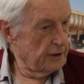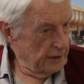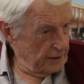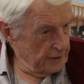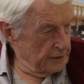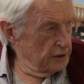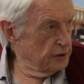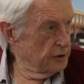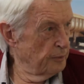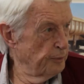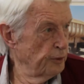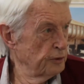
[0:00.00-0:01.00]
It is
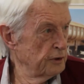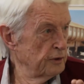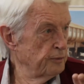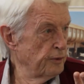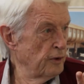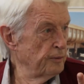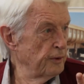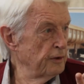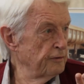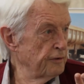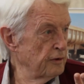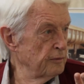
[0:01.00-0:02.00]
supported properly
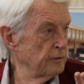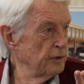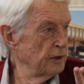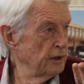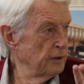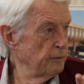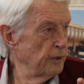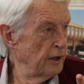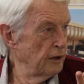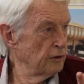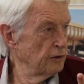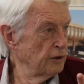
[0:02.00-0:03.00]
from
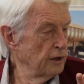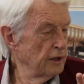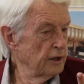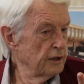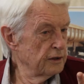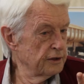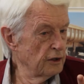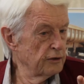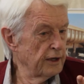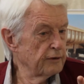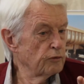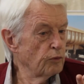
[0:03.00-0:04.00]
below, so
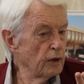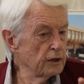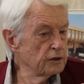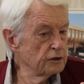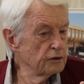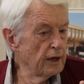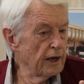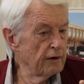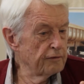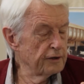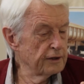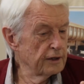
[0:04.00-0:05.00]
that once you
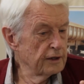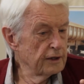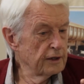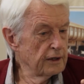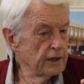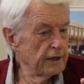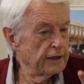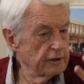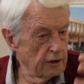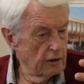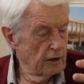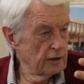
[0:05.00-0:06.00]
have it
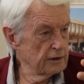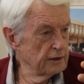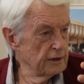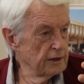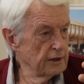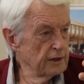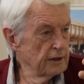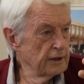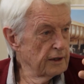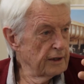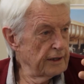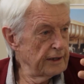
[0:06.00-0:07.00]
interlocked,
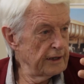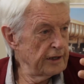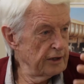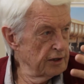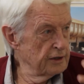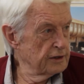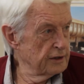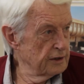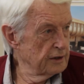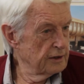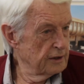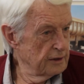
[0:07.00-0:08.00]
it
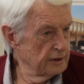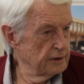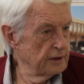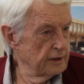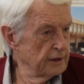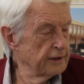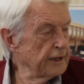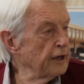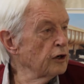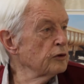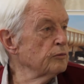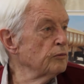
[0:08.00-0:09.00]

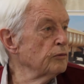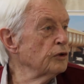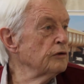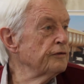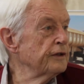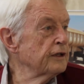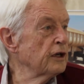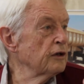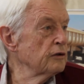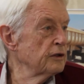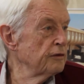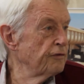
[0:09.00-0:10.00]
cannot move, it
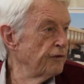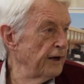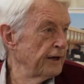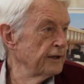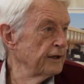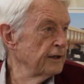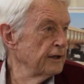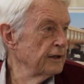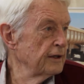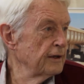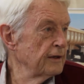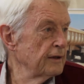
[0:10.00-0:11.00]
cannot deflect,
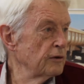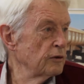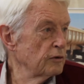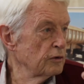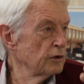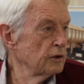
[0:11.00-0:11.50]
or